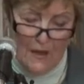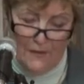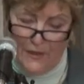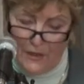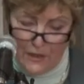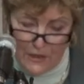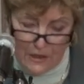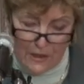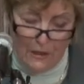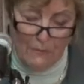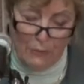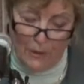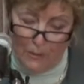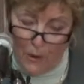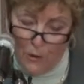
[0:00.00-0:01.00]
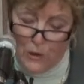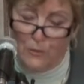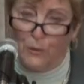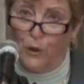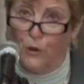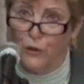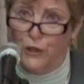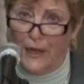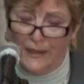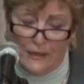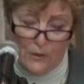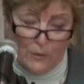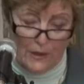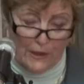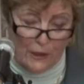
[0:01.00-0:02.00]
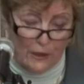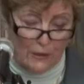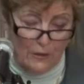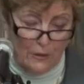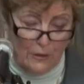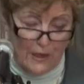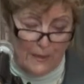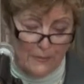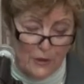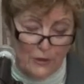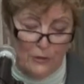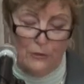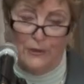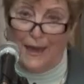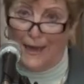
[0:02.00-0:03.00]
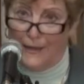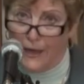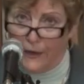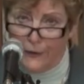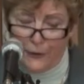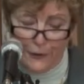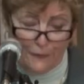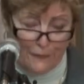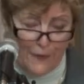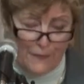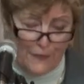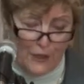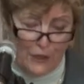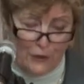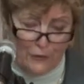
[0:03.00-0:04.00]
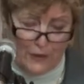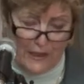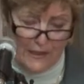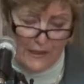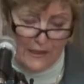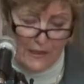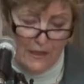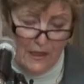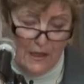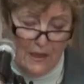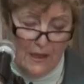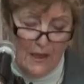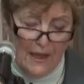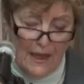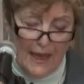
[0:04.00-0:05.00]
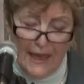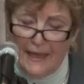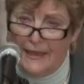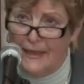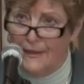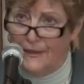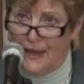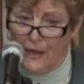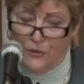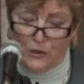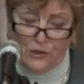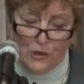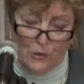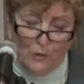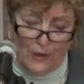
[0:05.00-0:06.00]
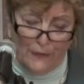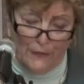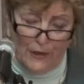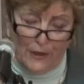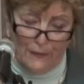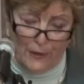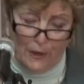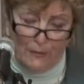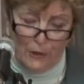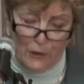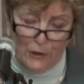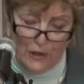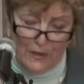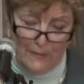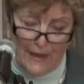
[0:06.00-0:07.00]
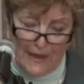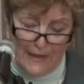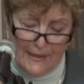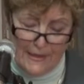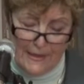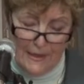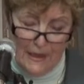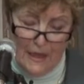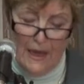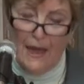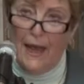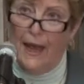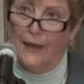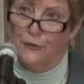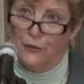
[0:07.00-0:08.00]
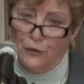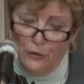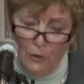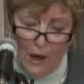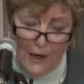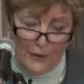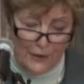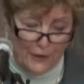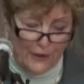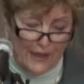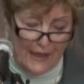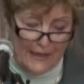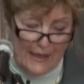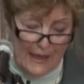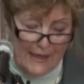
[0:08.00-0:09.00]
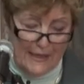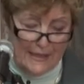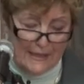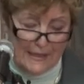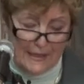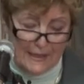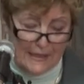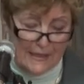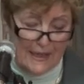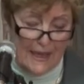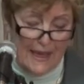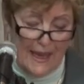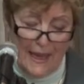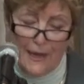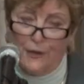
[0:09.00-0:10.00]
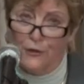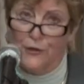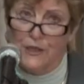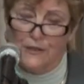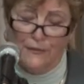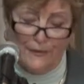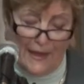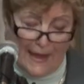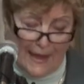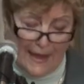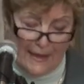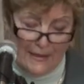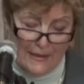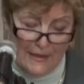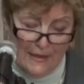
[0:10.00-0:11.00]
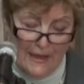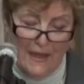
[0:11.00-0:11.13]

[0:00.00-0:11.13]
This proposed project will include up to 950 units, 80,000 square feet of commercial space, and 286 acres of land